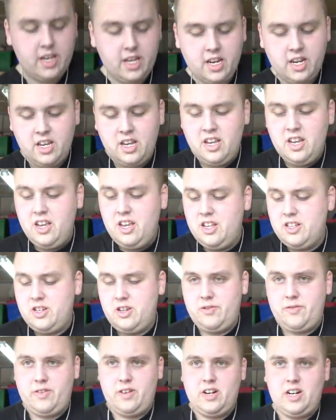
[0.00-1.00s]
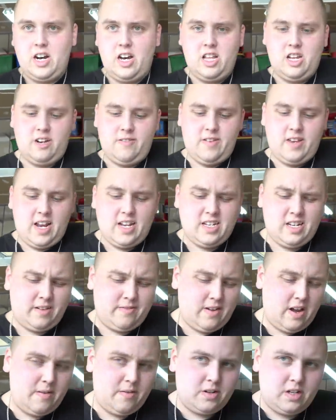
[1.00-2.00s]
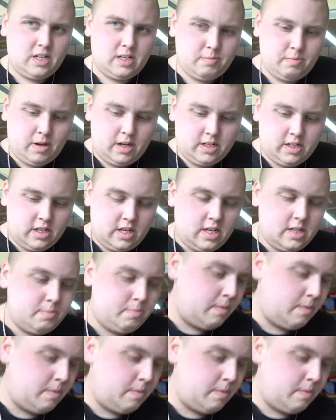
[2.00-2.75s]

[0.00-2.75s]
get two for a dollar, I mean, that's like five or six bucks in this